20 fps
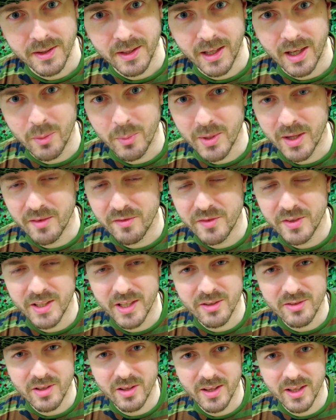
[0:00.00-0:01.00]
and we have
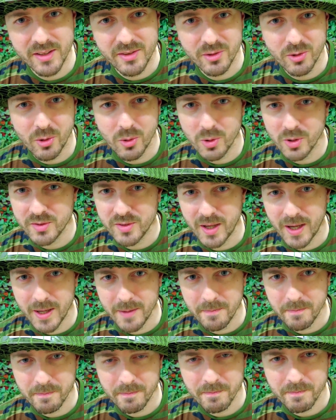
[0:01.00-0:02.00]
videos like this all the
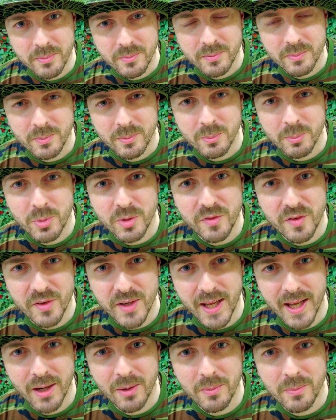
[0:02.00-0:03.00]
time. But for
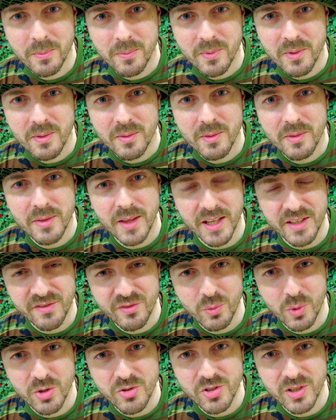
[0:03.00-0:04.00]
now, thanks
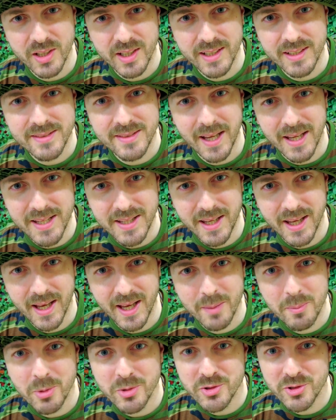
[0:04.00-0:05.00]
for watching, take
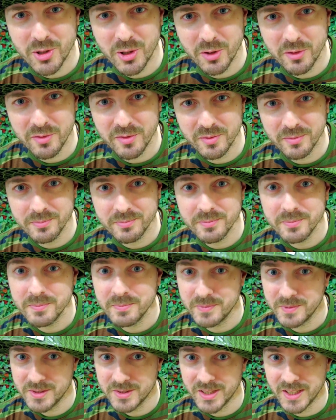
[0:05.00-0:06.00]
care, much love,
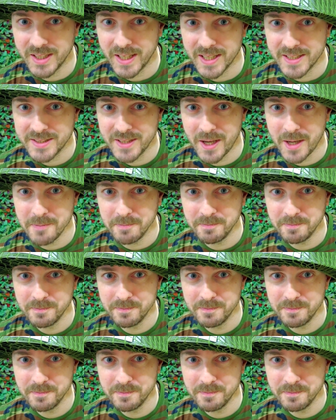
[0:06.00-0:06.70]
see you next time.